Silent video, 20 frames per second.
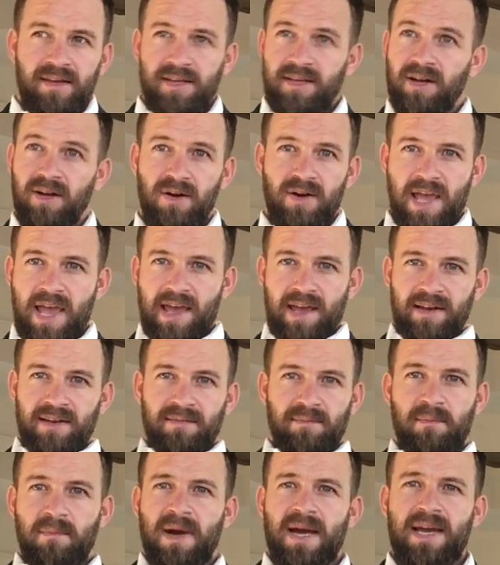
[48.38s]
You know, and
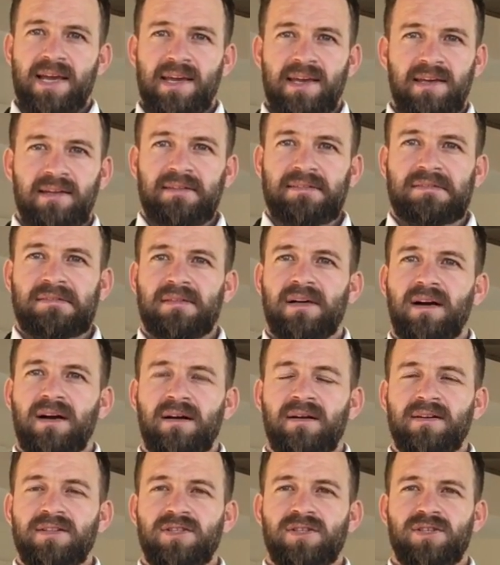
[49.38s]
my
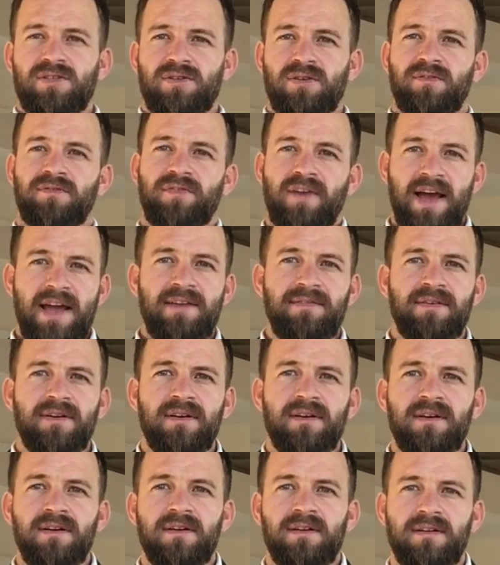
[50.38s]

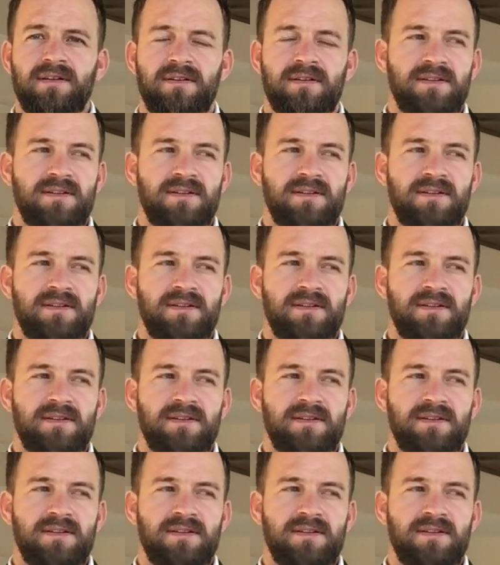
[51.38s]
survivor